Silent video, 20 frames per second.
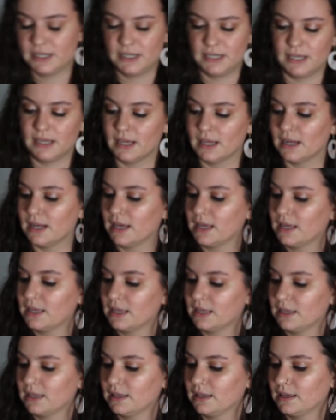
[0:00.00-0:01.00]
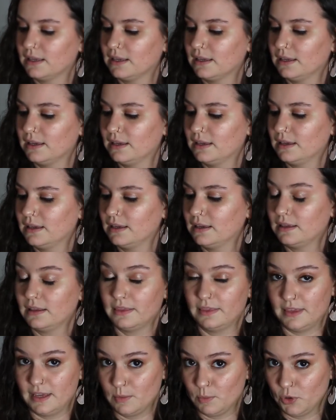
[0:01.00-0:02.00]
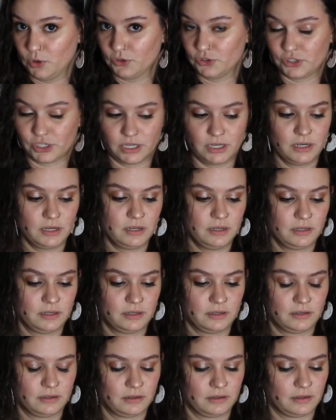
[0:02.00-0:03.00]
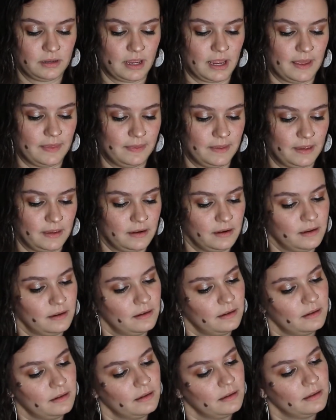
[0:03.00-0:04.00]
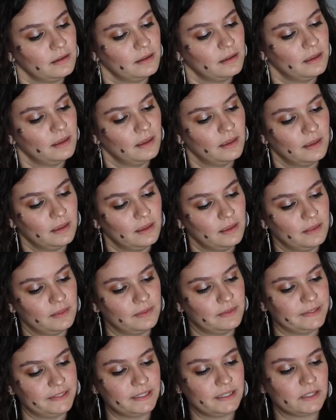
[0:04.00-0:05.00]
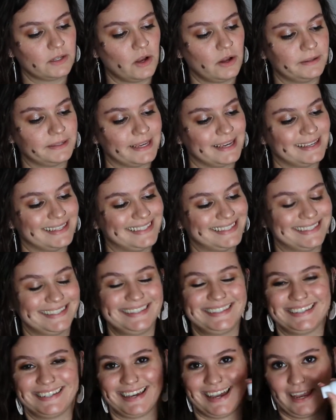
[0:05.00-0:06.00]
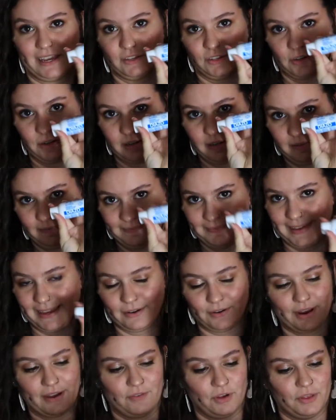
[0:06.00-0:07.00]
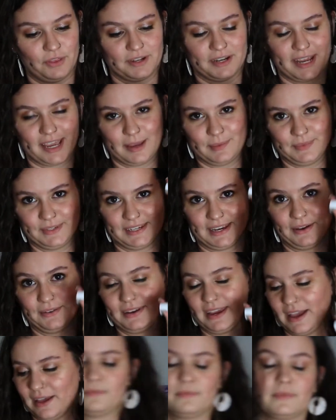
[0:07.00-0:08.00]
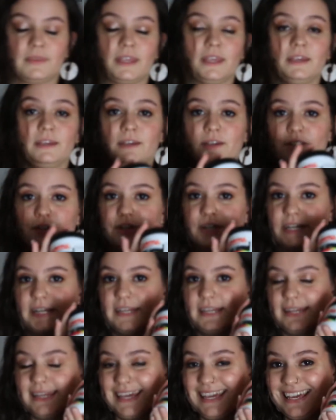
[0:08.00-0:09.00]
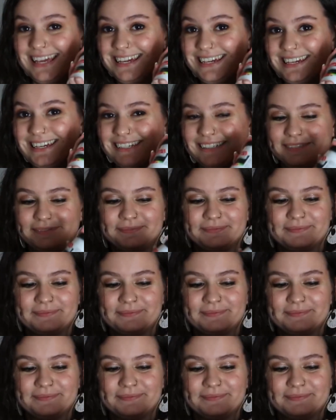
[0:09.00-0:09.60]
to need the emulsion, and then this is called a sensitizer. I don't have all the names down yet. You're going to need ink.